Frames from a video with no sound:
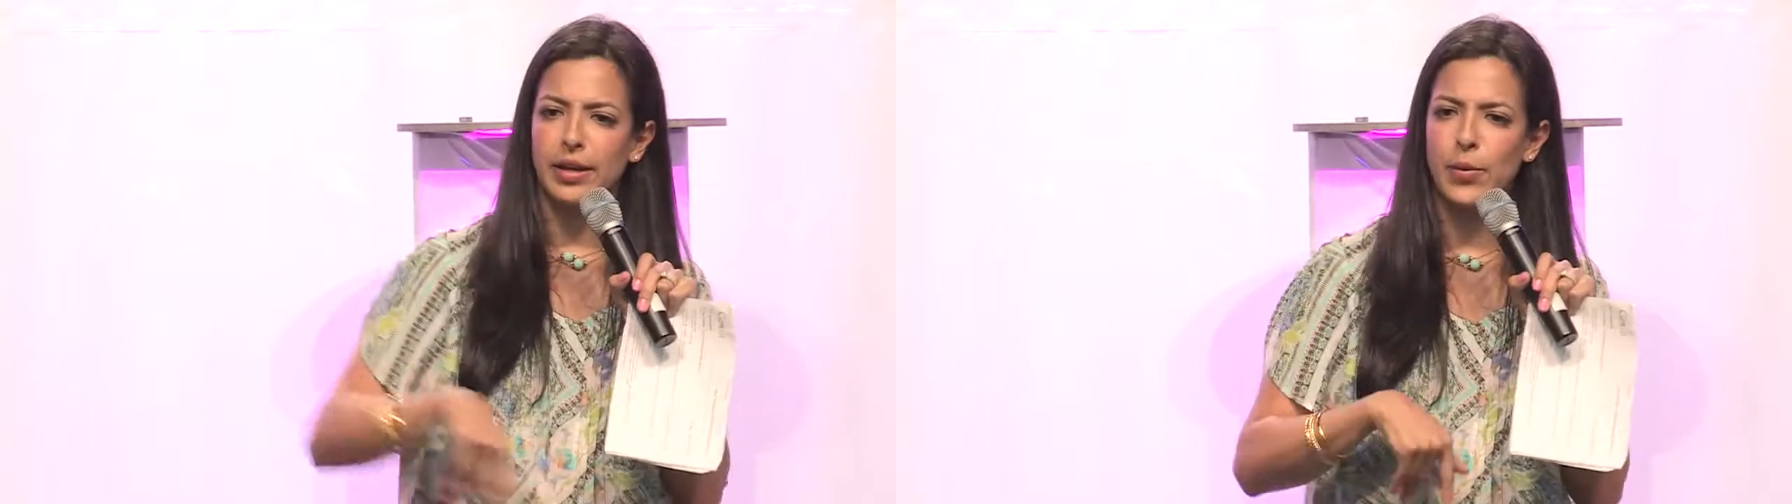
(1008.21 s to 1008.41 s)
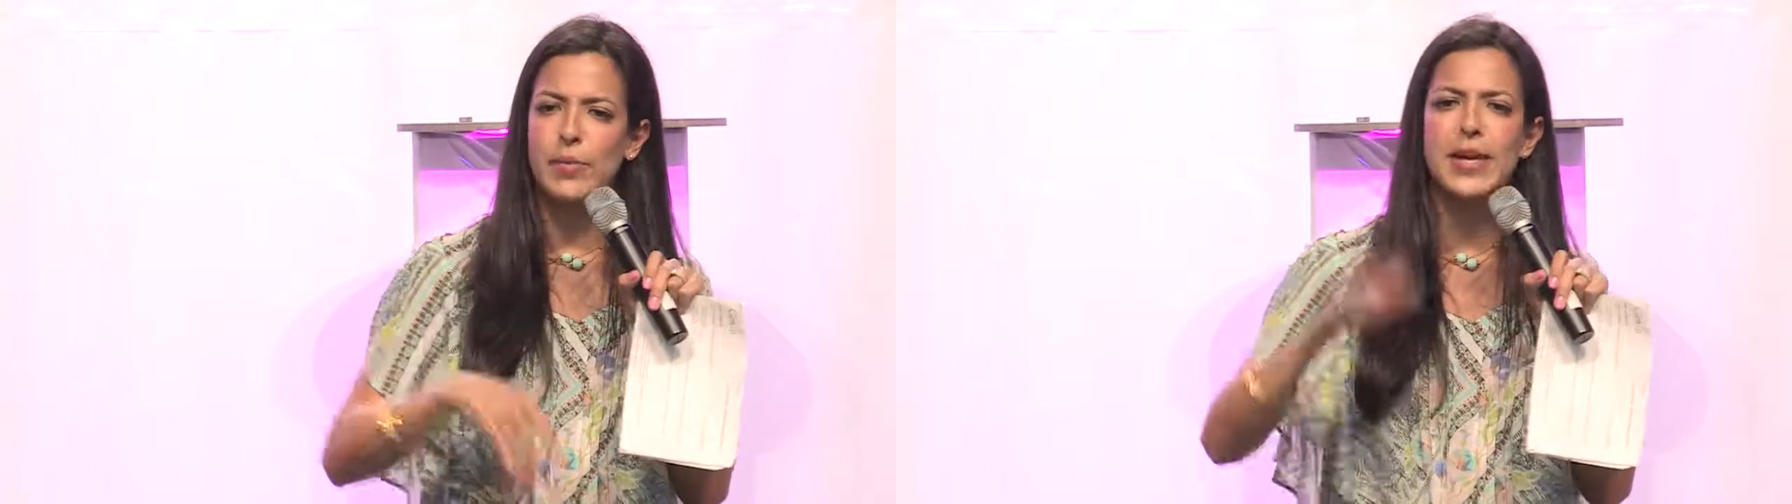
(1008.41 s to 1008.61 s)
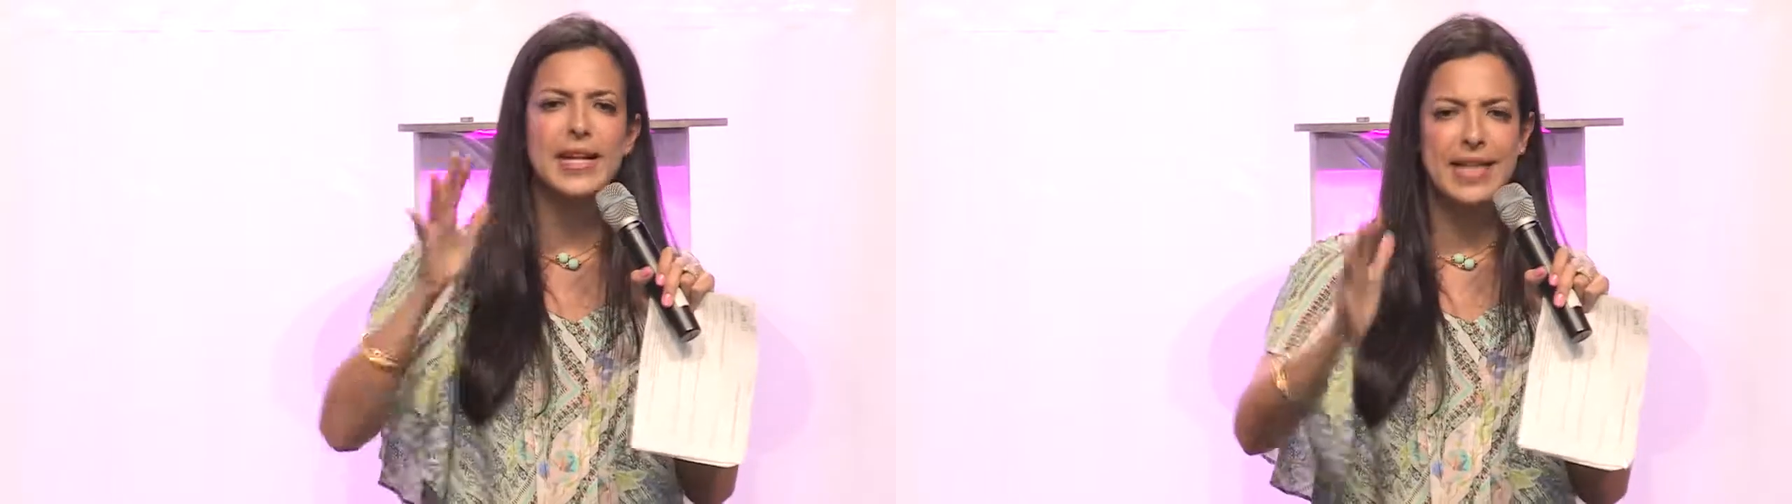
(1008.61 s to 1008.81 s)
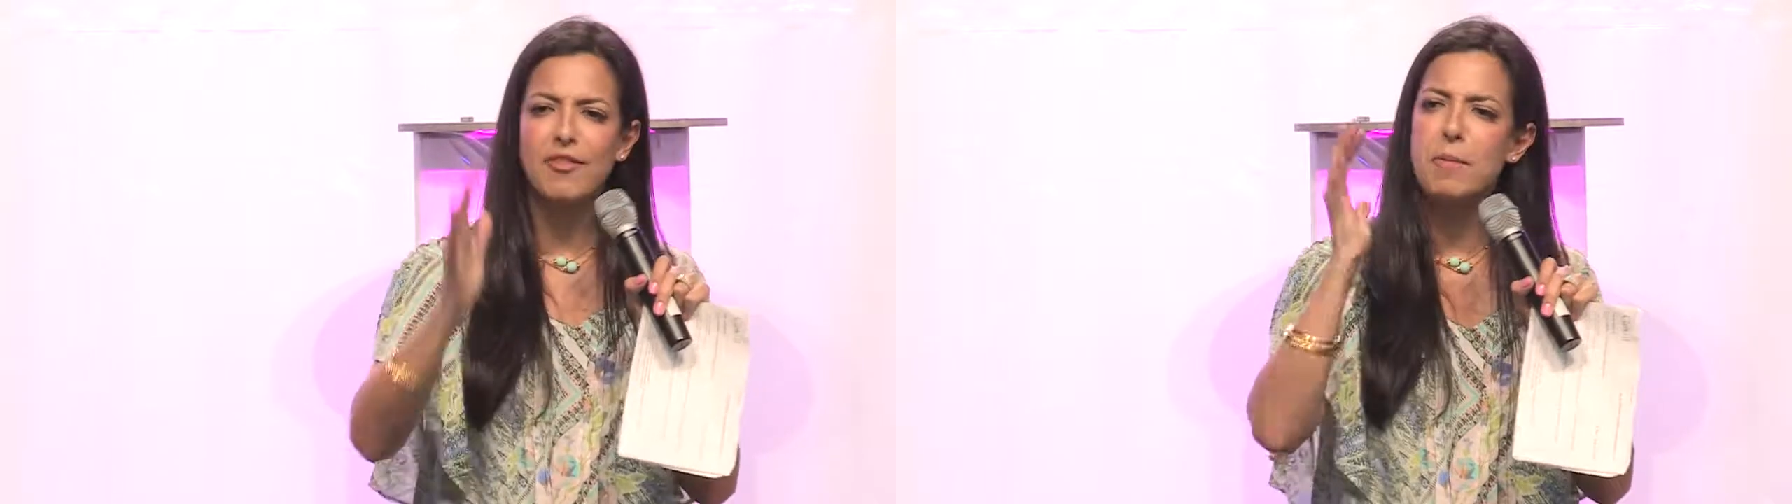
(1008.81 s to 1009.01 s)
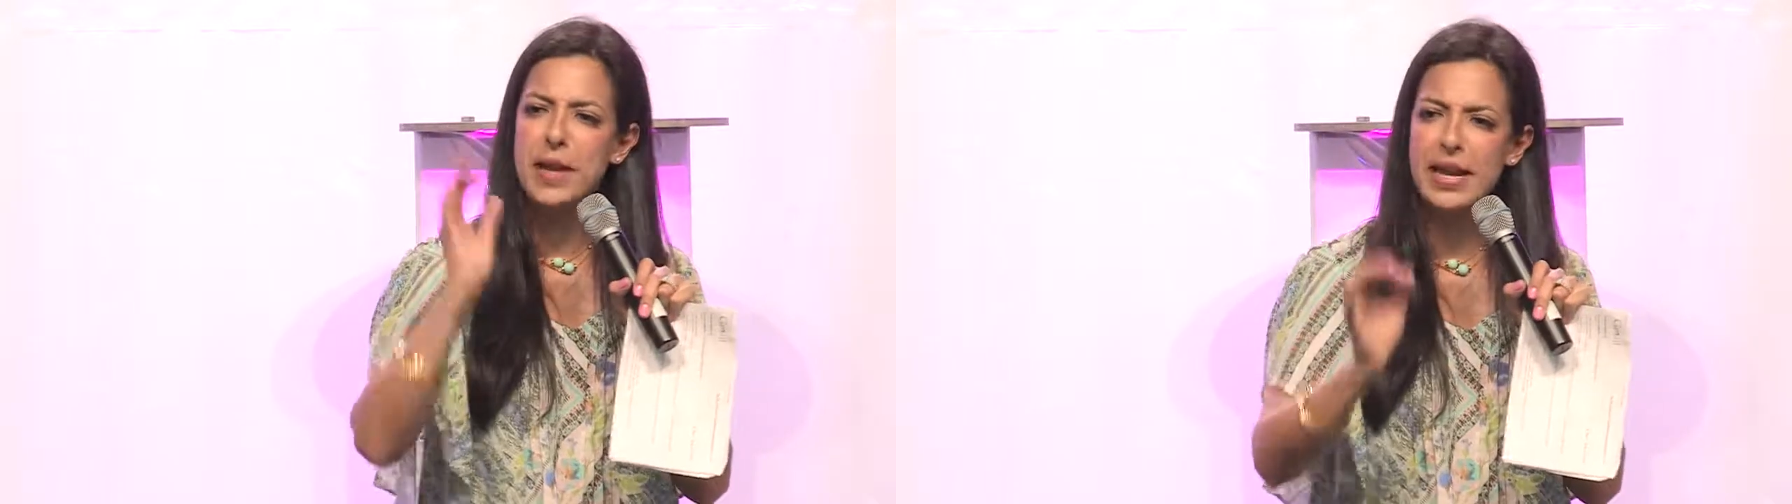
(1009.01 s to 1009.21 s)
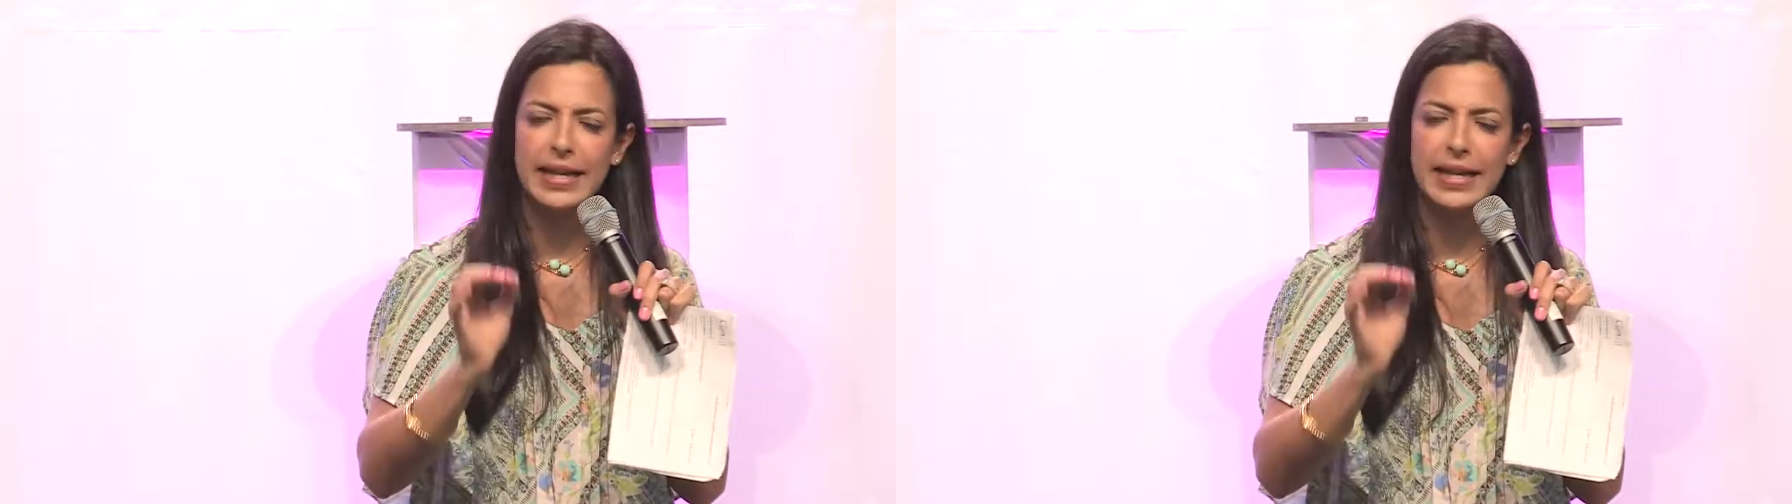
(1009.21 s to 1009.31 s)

We need to have a meeting,